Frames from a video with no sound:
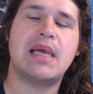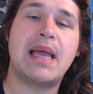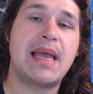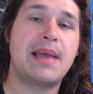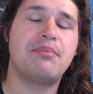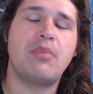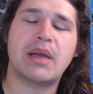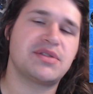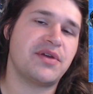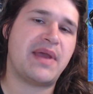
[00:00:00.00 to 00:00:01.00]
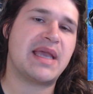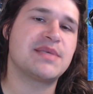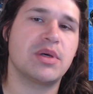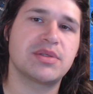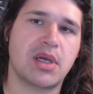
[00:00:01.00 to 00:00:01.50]
um, Microsoft
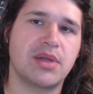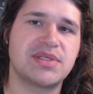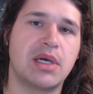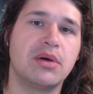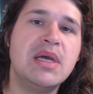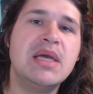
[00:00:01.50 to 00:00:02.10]
Xbox console.